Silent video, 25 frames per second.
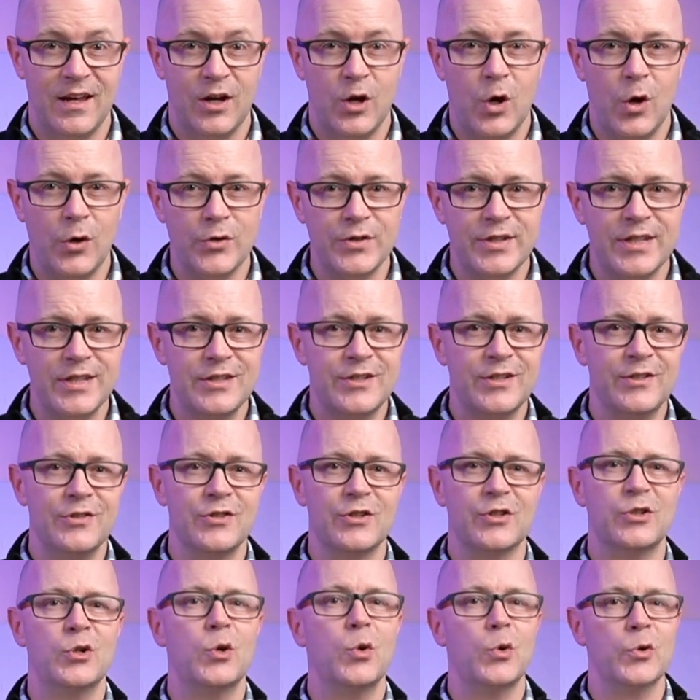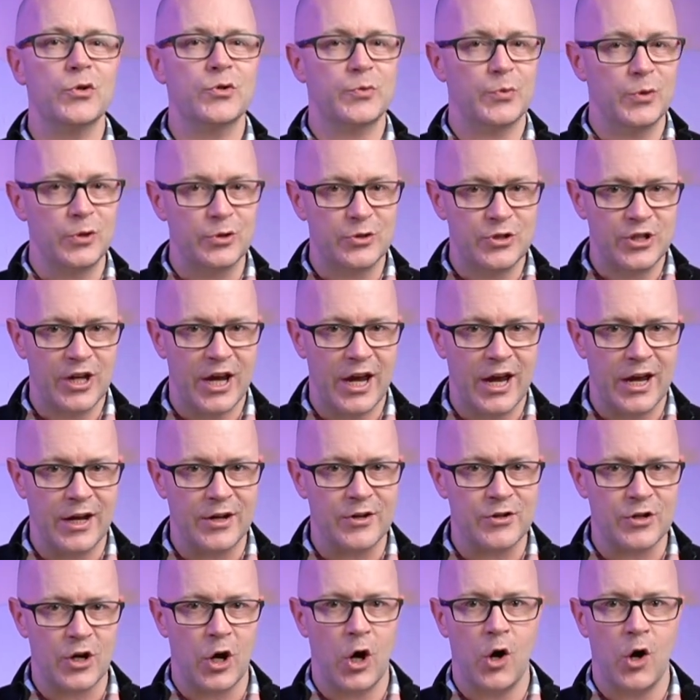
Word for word: Content in this course will change